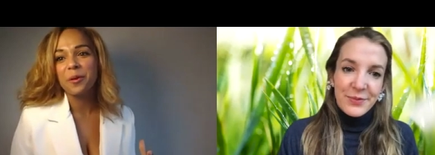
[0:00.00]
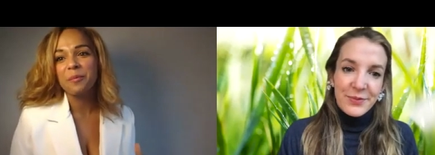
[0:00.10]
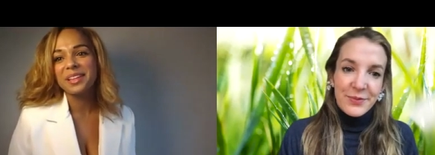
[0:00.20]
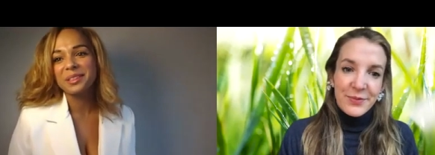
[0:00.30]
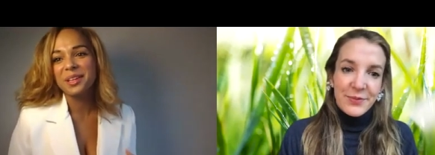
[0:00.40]
Speaker 1: or
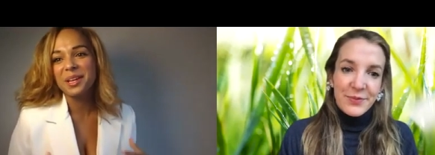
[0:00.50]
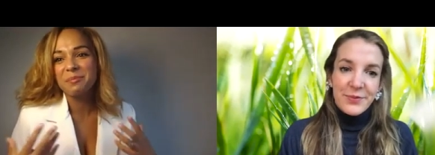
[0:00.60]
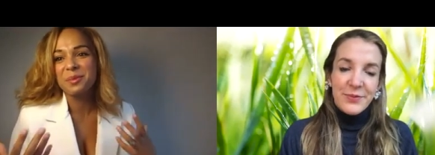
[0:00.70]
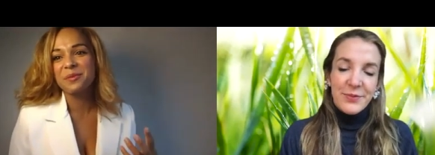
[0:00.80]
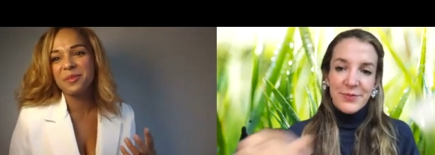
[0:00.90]
made a
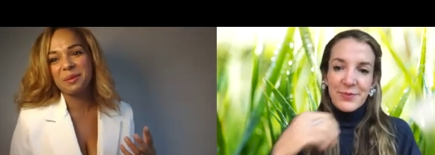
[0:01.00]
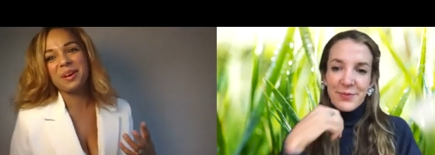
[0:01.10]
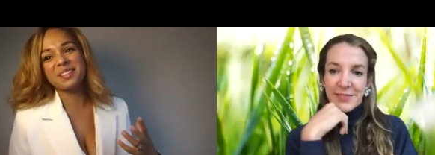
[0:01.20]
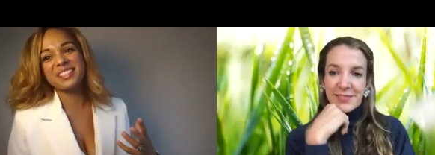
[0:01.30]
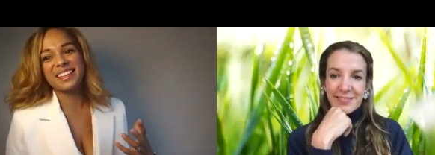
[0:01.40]
movie
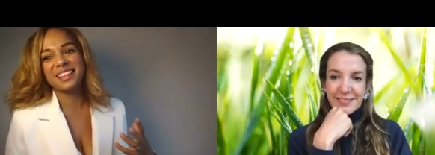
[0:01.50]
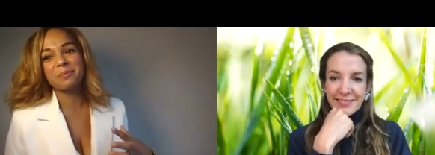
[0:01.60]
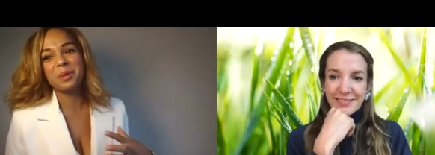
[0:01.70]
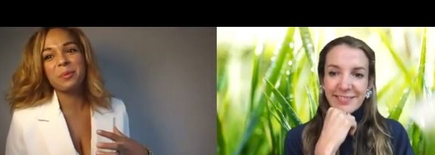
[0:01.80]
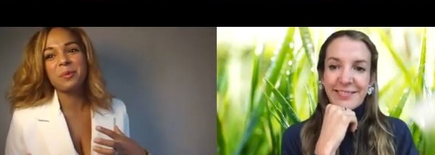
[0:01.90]
about it,
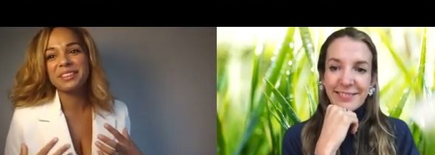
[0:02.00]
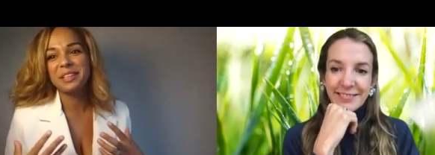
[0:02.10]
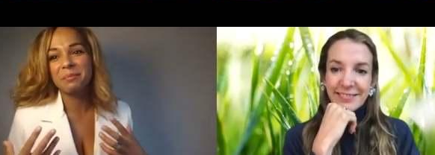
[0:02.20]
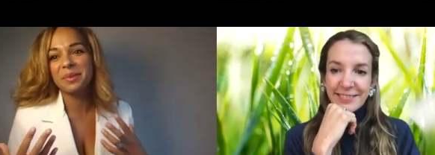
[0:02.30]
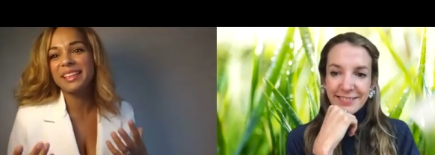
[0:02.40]
people wouldn't
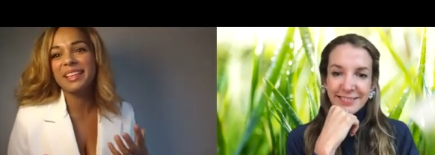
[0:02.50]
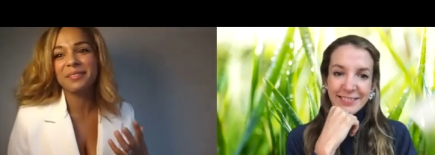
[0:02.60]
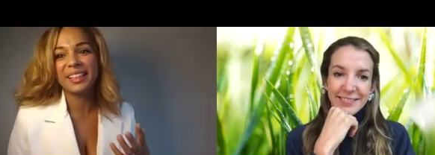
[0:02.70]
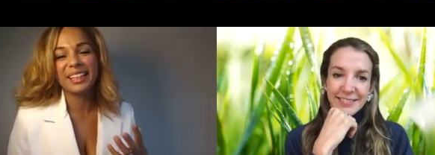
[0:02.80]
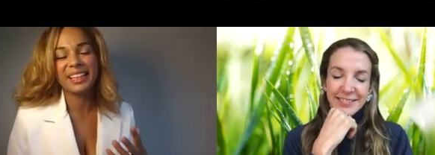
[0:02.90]
even
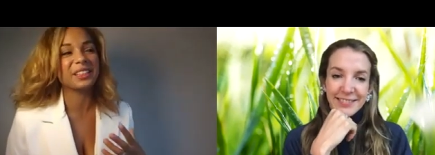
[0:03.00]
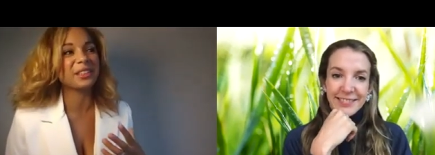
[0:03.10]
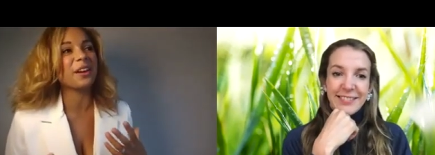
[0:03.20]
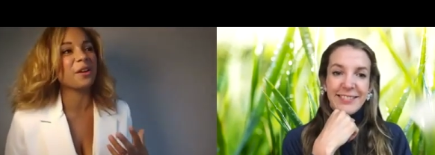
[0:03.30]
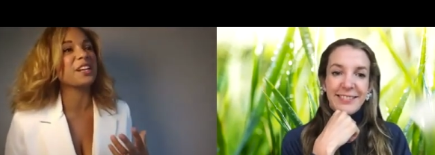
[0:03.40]
believe it. It could
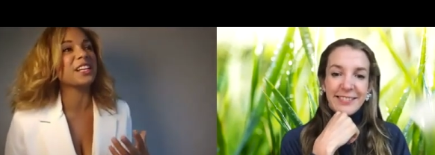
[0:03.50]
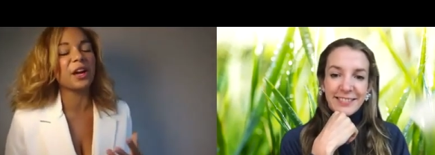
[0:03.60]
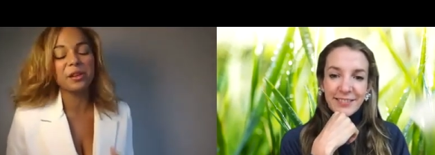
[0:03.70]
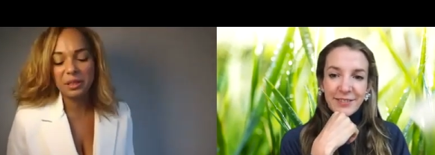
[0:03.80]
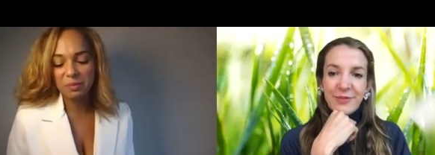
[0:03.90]

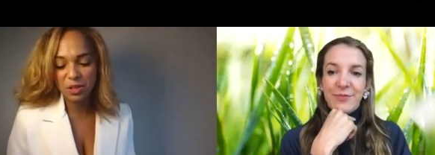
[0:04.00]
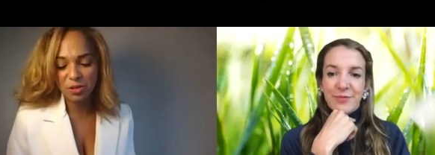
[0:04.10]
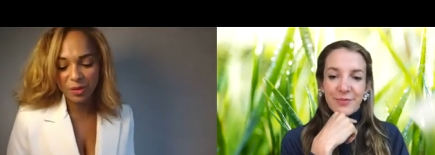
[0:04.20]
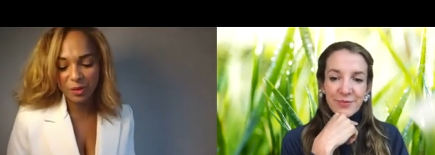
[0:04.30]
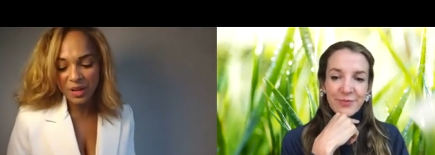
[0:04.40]
really only be
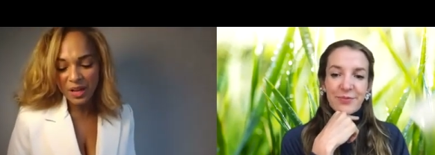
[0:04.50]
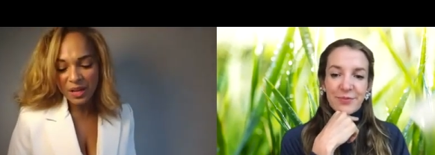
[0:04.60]
true.